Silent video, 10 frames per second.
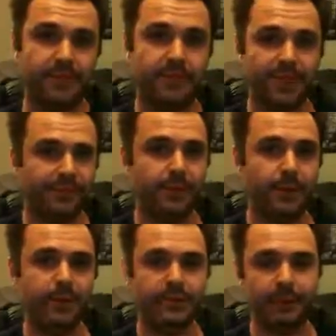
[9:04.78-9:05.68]
they're
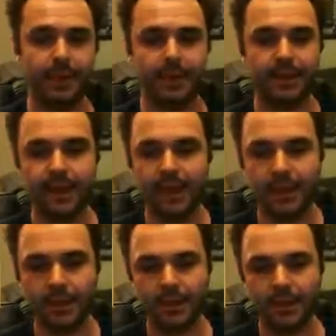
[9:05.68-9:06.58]
supposed to be,
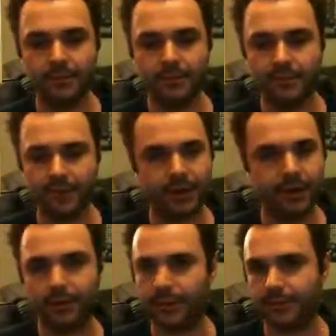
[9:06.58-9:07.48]
they're not very
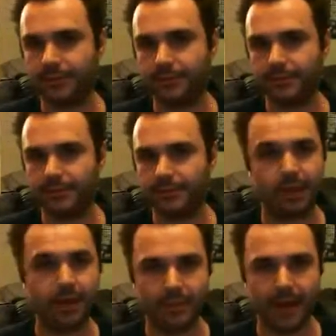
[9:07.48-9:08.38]
good at
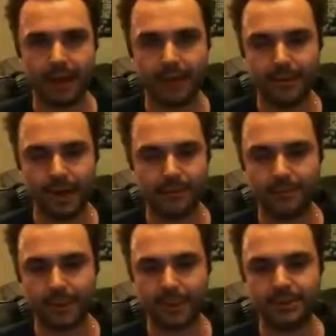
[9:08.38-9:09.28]
combat.
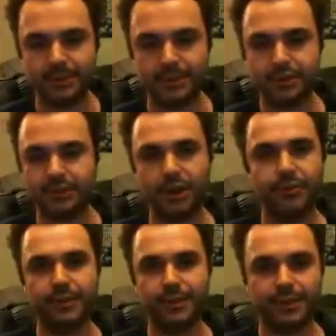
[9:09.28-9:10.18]
Because you just
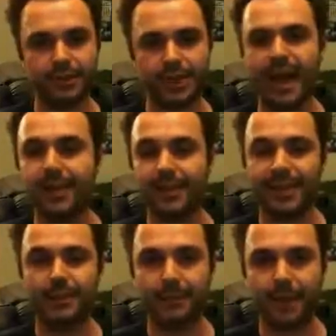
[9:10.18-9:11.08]
you can't get
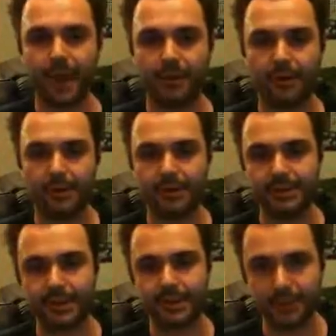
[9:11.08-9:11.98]
that many power weapons
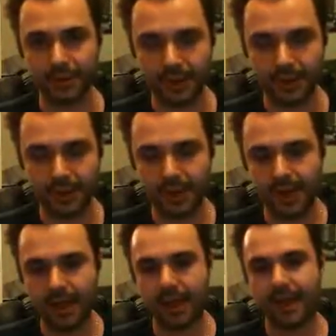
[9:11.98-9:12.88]
into the unit.
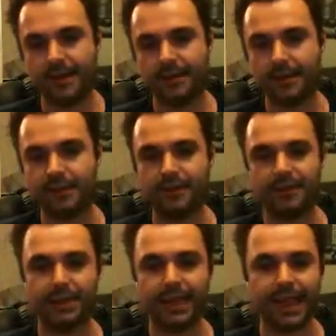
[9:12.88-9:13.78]
They're
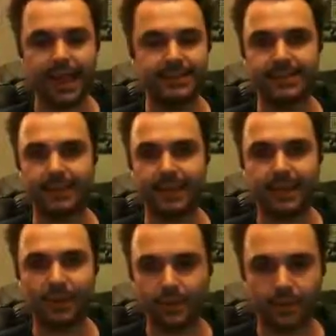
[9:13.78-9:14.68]
generally easy to
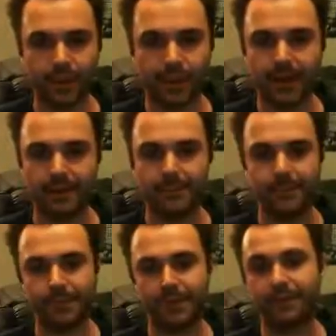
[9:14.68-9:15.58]
kill.
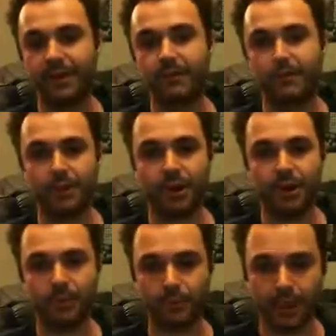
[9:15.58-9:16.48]
They're vulnerable to
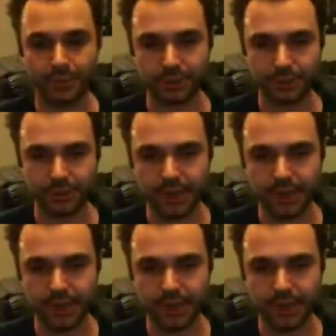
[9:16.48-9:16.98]
Overwatch.